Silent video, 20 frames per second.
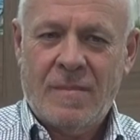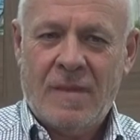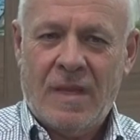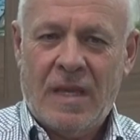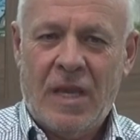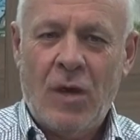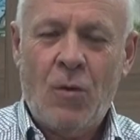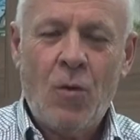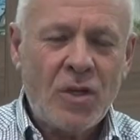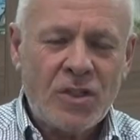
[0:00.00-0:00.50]

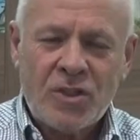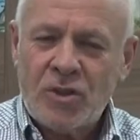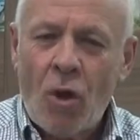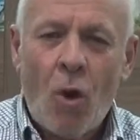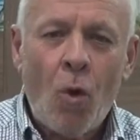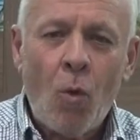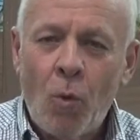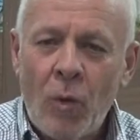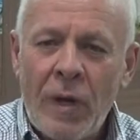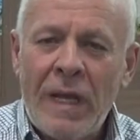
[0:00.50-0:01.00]
he was
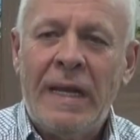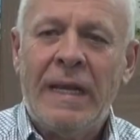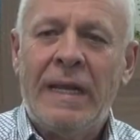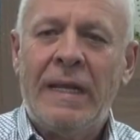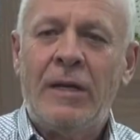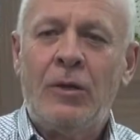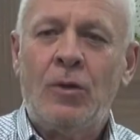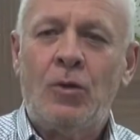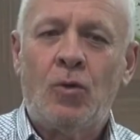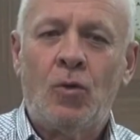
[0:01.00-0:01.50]
not
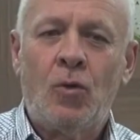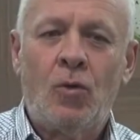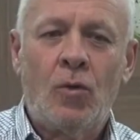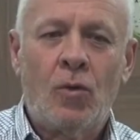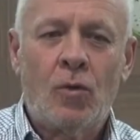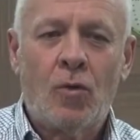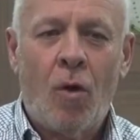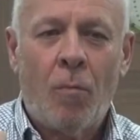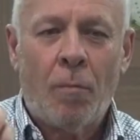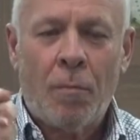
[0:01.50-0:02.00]
willing to
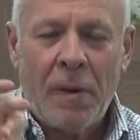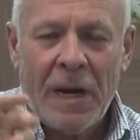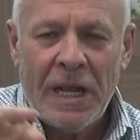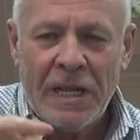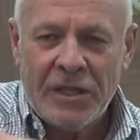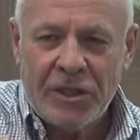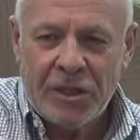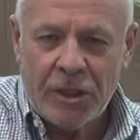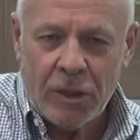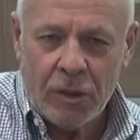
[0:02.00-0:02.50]

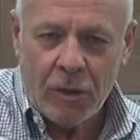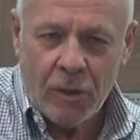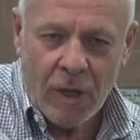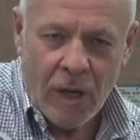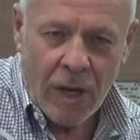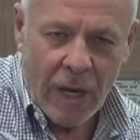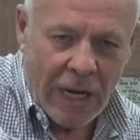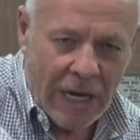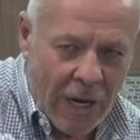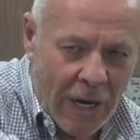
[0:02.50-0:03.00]
completely
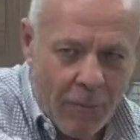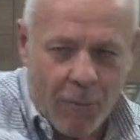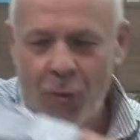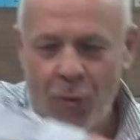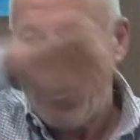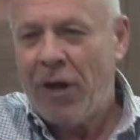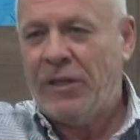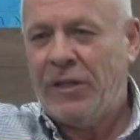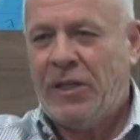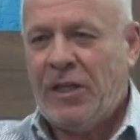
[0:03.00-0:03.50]

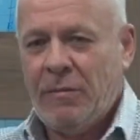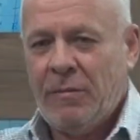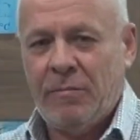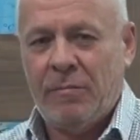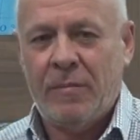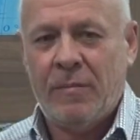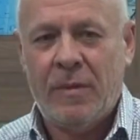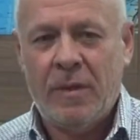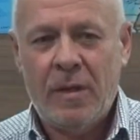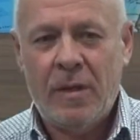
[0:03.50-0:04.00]
liberate him
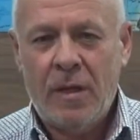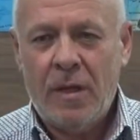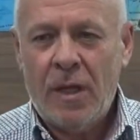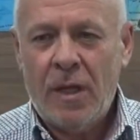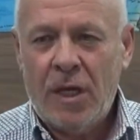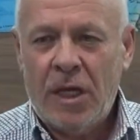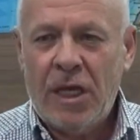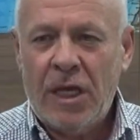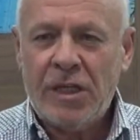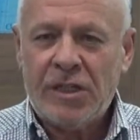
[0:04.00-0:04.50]

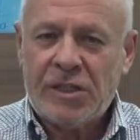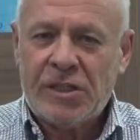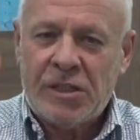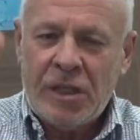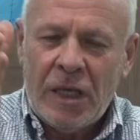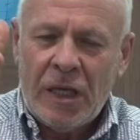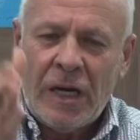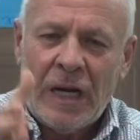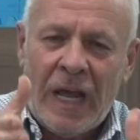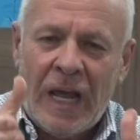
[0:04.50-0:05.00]
he
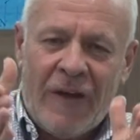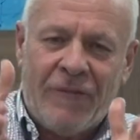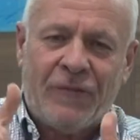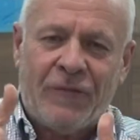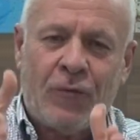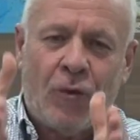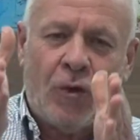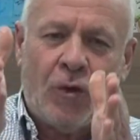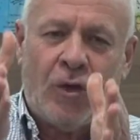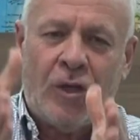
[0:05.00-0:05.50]
still left
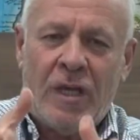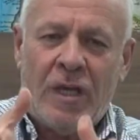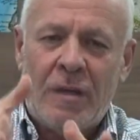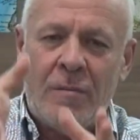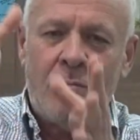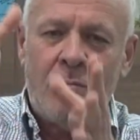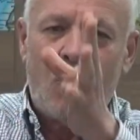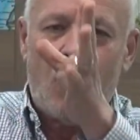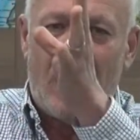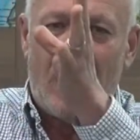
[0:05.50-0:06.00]
for
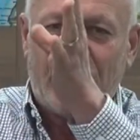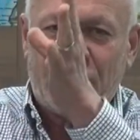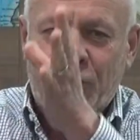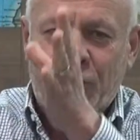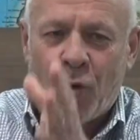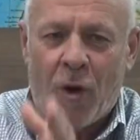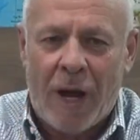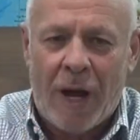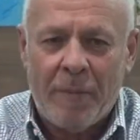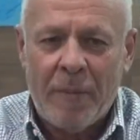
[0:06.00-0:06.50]
him one
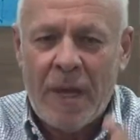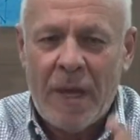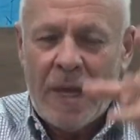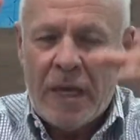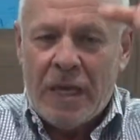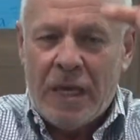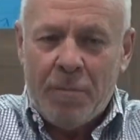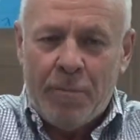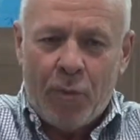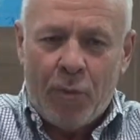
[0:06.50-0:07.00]
tribe.
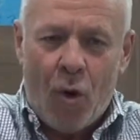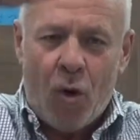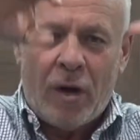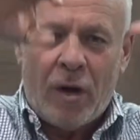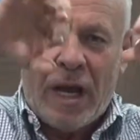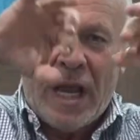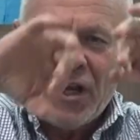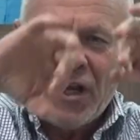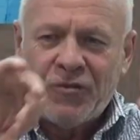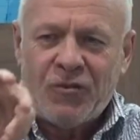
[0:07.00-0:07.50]
He broke
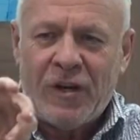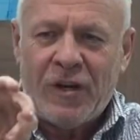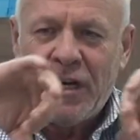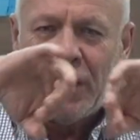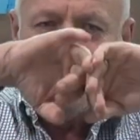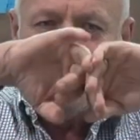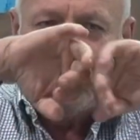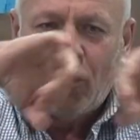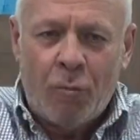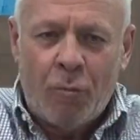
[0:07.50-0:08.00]
Israel
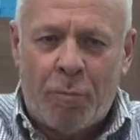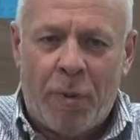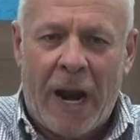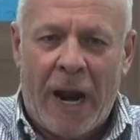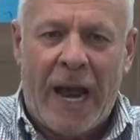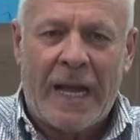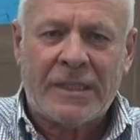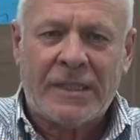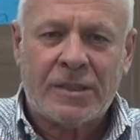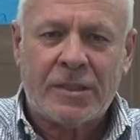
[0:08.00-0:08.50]
in two
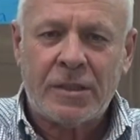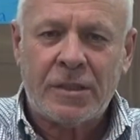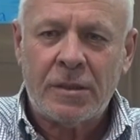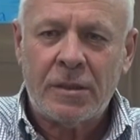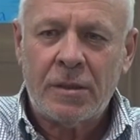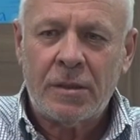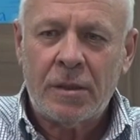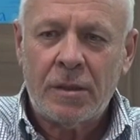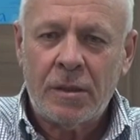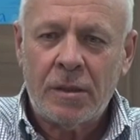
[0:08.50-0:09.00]
parts
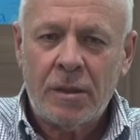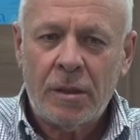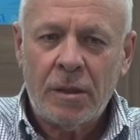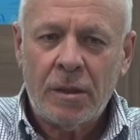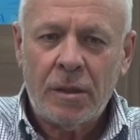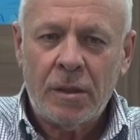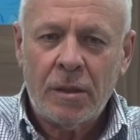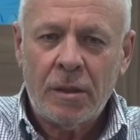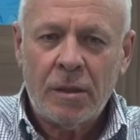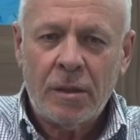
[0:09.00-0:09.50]

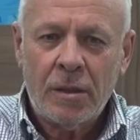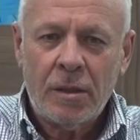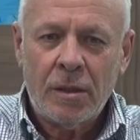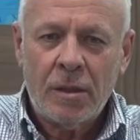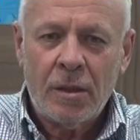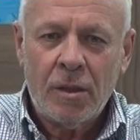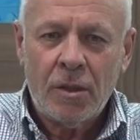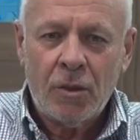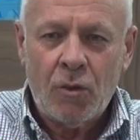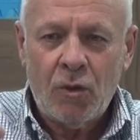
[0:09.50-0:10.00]

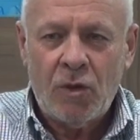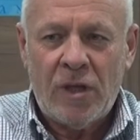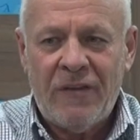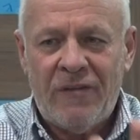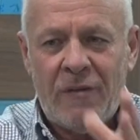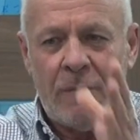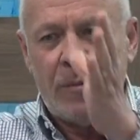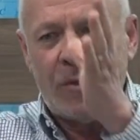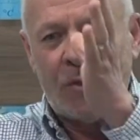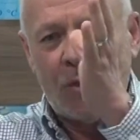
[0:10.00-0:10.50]
to give
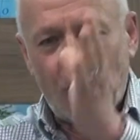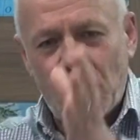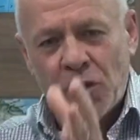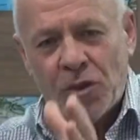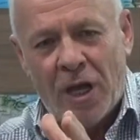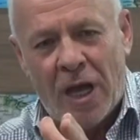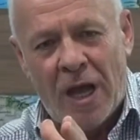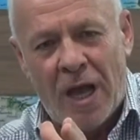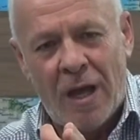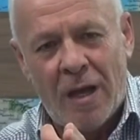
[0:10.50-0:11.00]
him
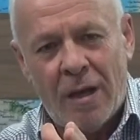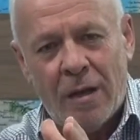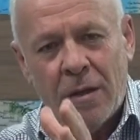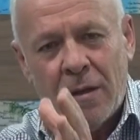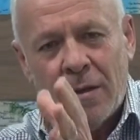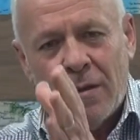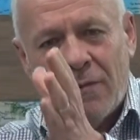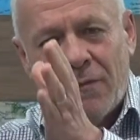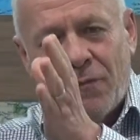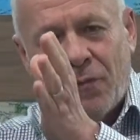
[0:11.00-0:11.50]
Judah
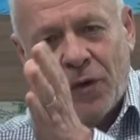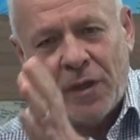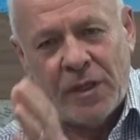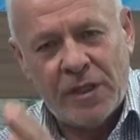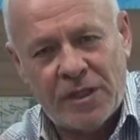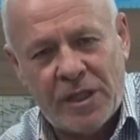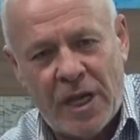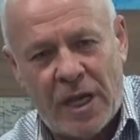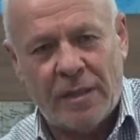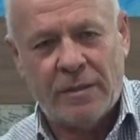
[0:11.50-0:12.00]
for his
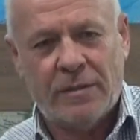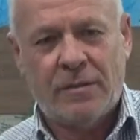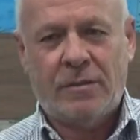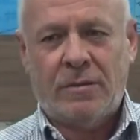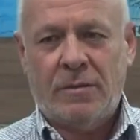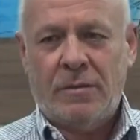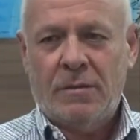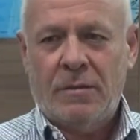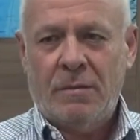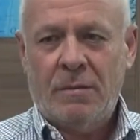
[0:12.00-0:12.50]
sons
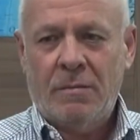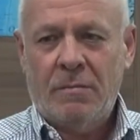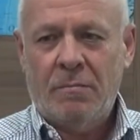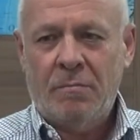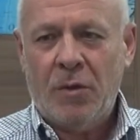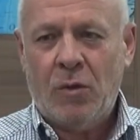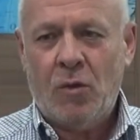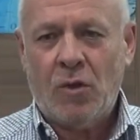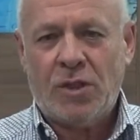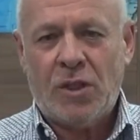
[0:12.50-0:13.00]

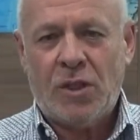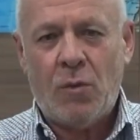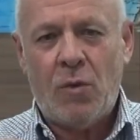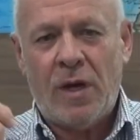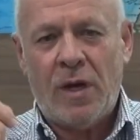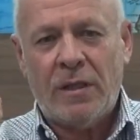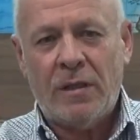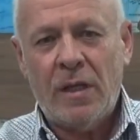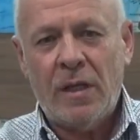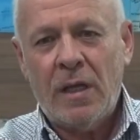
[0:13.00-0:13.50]
because he
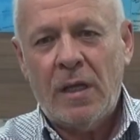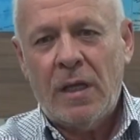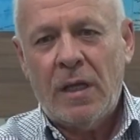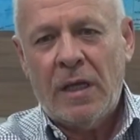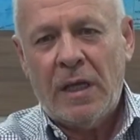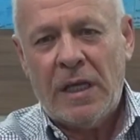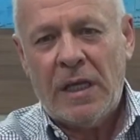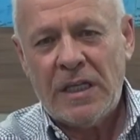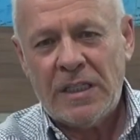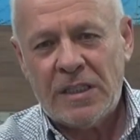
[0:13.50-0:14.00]
wanted
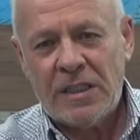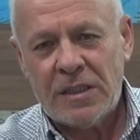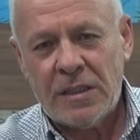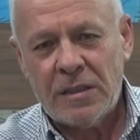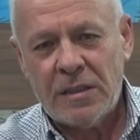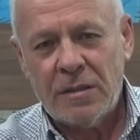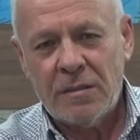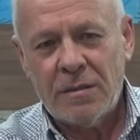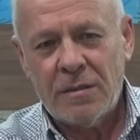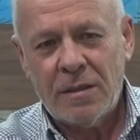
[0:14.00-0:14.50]
his
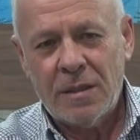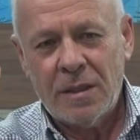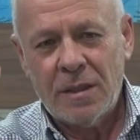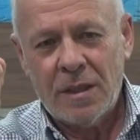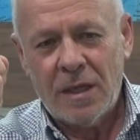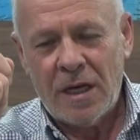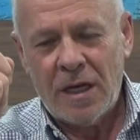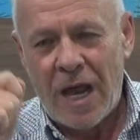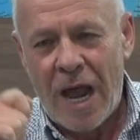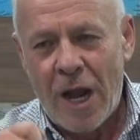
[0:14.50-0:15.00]

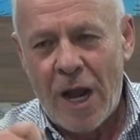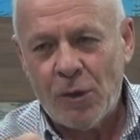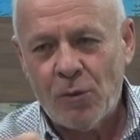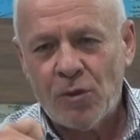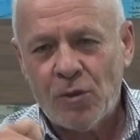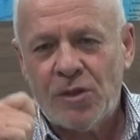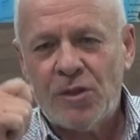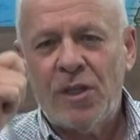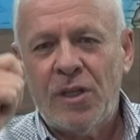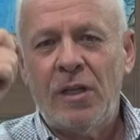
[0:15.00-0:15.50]
light to
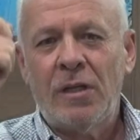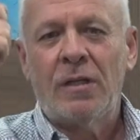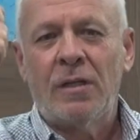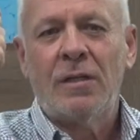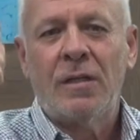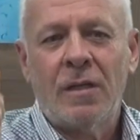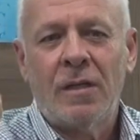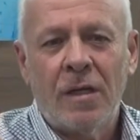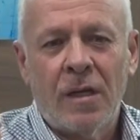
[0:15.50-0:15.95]
still